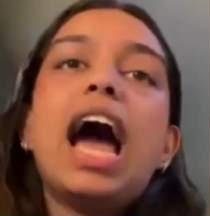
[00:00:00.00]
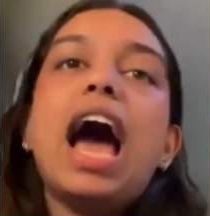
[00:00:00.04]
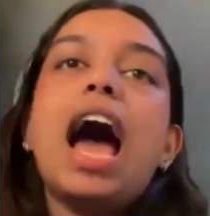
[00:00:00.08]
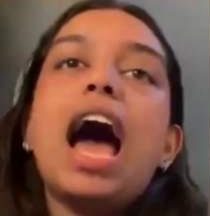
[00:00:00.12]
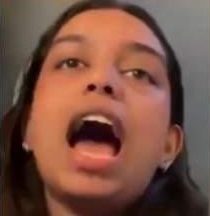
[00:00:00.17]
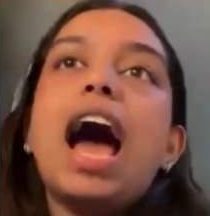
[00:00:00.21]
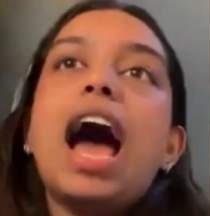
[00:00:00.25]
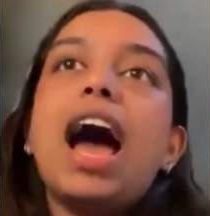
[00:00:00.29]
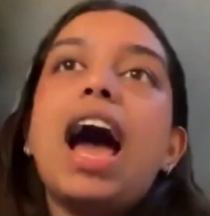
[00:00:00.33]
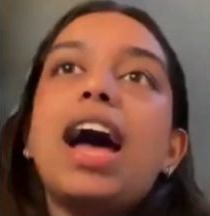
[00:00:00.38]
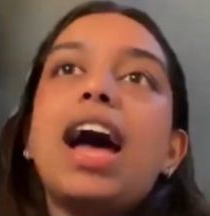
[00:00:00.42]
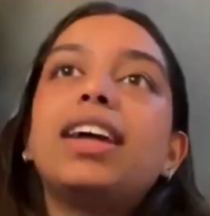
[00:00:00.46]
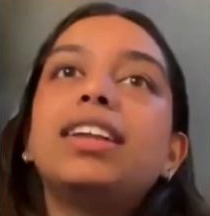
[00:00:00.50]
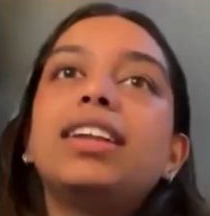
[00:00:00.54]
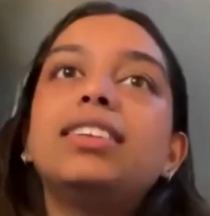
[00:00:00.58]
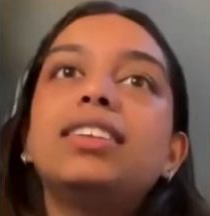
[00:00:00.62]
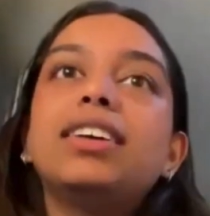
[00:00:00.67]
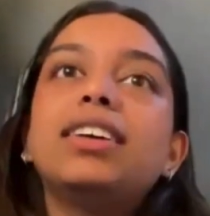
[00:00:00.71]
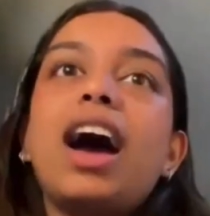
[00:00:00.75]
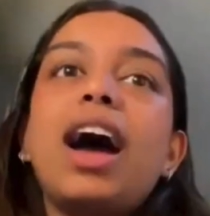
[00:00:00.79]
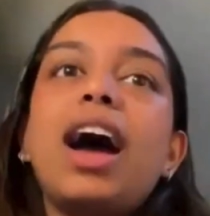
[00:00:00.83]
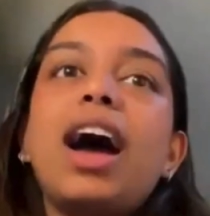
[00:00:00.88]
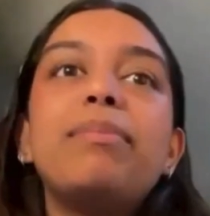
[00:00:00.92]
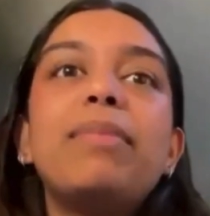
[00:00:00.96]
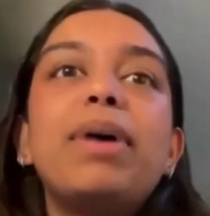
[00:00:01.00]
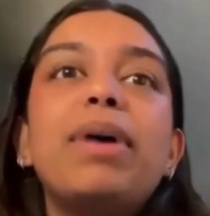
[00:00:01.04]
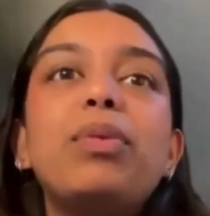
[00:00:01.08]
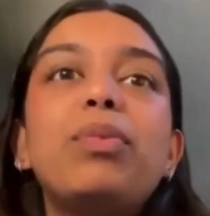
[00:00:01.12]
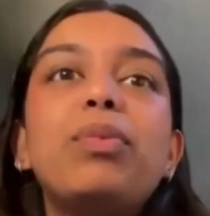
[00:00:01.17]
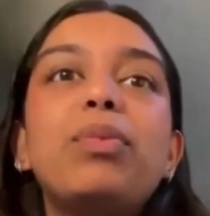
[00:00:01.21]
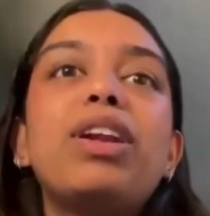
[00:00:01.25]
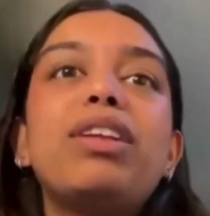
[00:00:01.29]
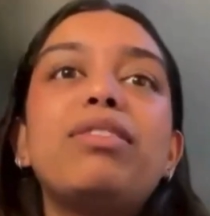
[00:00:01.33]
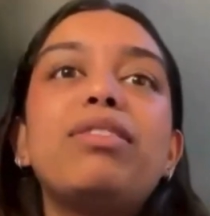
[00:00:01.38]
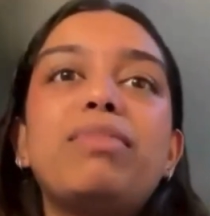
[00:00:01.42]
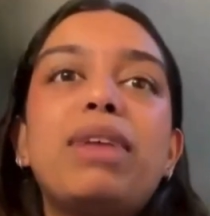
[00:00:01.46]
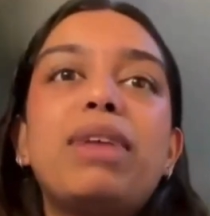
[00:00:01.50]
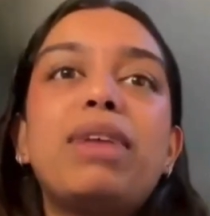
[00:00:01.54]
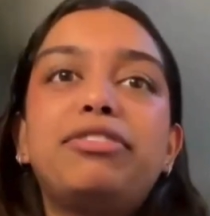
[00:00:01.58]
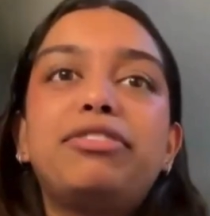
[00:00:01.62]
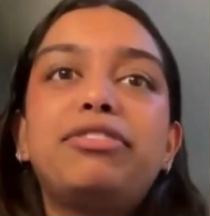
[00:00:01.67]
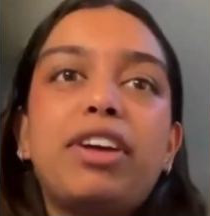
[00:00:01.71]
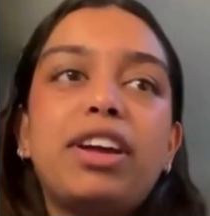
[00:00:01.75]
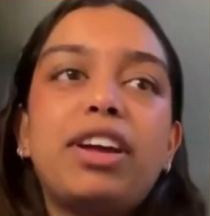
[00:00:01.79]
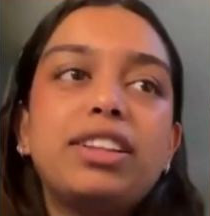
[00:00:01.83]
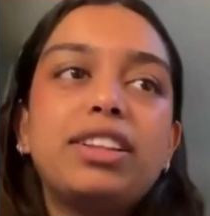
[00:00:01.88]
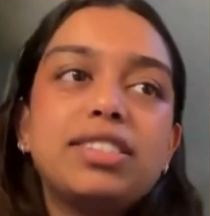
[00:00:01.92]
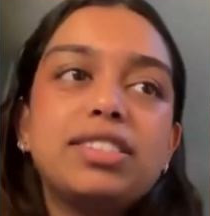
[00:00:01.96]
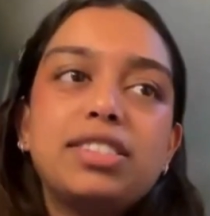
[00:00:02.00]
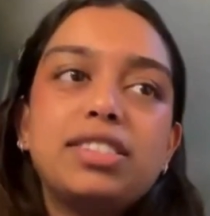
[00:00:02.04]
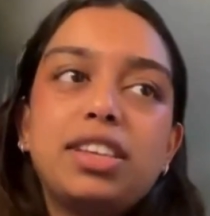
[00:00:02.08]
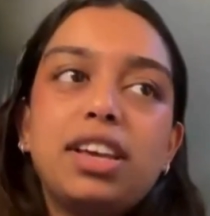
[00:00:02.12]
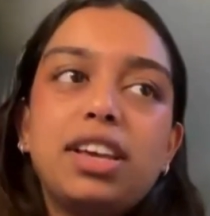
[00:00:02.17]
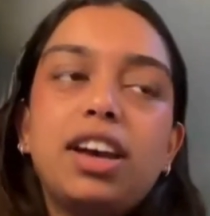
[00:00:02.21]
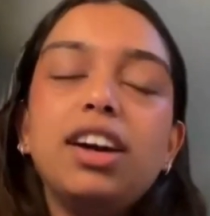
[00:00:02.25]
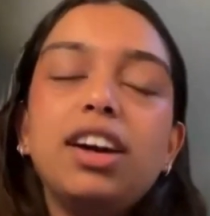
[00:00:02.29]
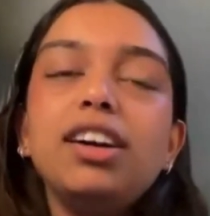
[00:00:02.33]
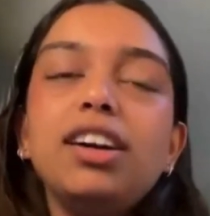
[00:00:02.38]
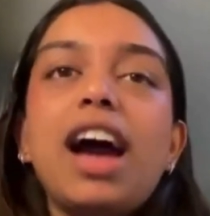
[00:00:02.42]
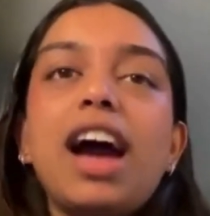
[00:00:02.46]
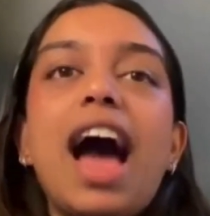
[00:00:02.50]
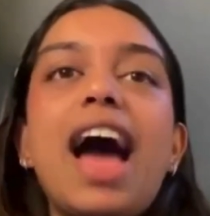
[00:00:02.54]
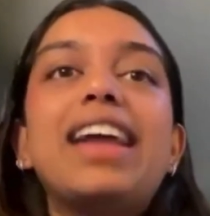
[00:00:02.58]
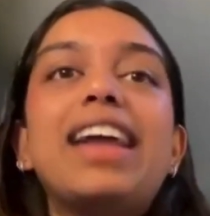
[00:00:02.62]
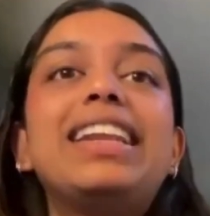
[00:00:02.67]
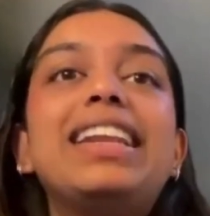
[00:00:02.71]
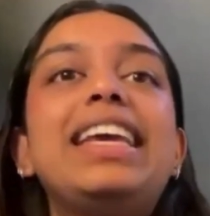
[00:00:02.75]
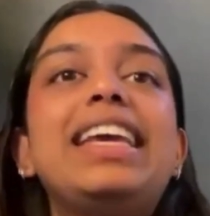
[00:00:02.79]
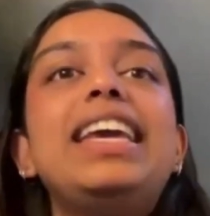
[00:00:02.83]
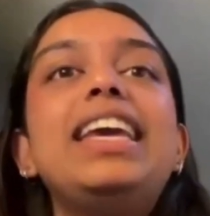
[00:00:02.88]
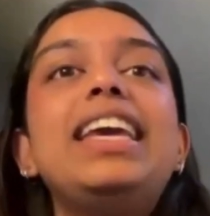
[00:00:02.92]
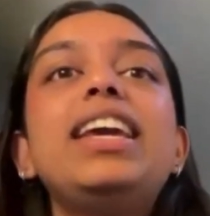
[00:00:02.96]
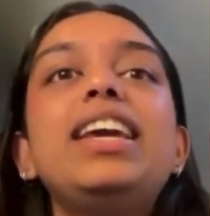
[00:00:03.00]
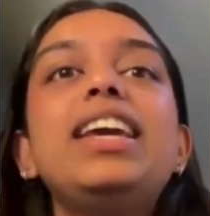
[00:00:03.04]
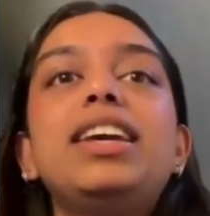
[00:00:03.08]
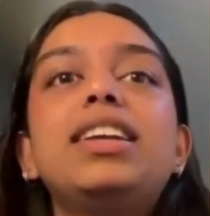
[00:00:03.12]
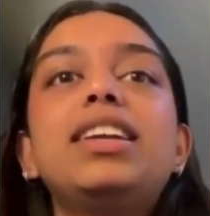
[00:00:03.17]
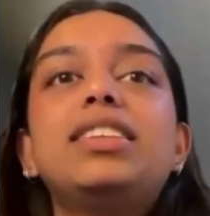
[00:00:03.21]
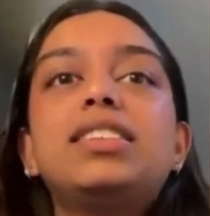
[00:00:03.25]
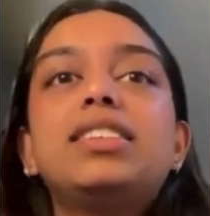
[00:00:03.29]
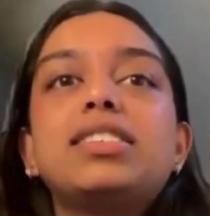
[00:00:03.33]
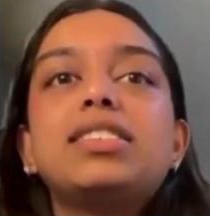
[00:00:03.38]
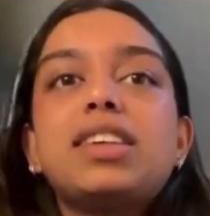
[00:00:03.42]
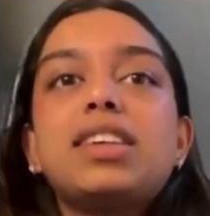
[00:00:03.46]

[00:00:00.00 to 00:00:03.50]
and I met one of my friends here, and he